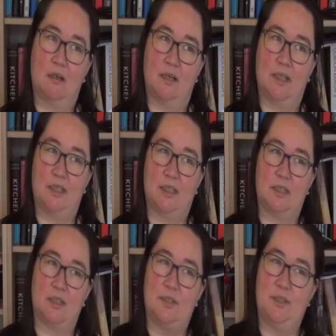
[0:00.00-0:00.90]
I
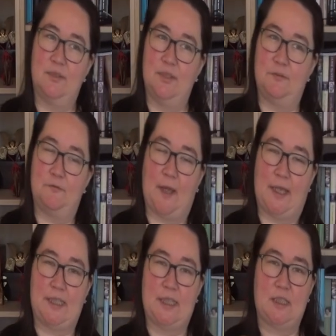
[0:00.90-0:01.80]
didn't do the
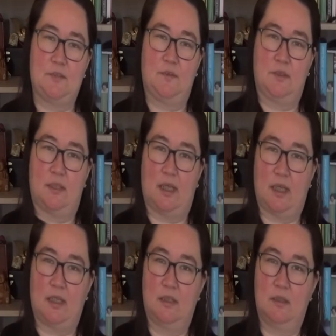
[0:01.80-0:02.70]
facings for the
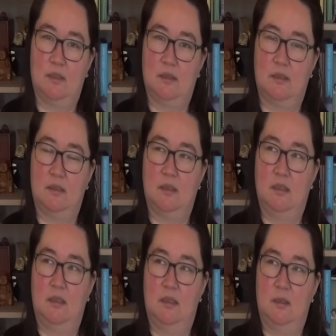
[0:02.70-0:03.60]
neck,
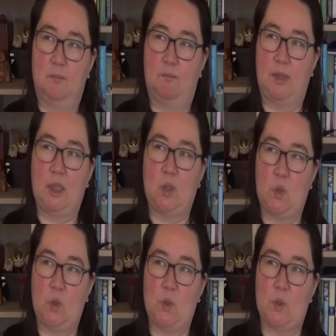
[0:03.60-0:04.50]

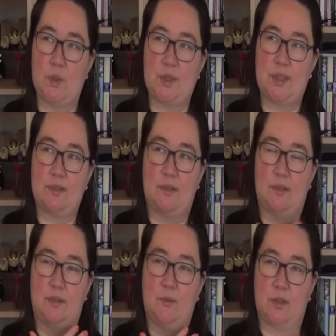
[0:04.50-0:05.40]
because
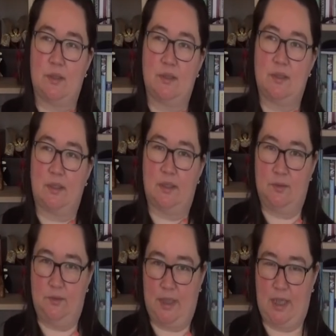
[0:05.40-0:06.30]
on the ones I
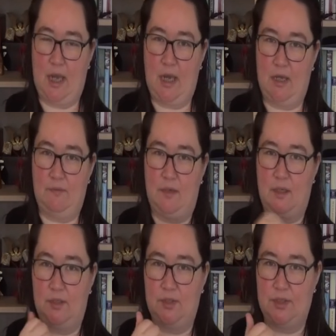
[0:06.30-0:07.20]
already have,
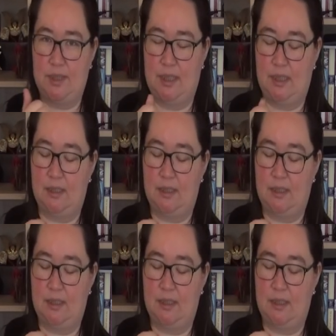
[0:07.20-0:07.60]
I just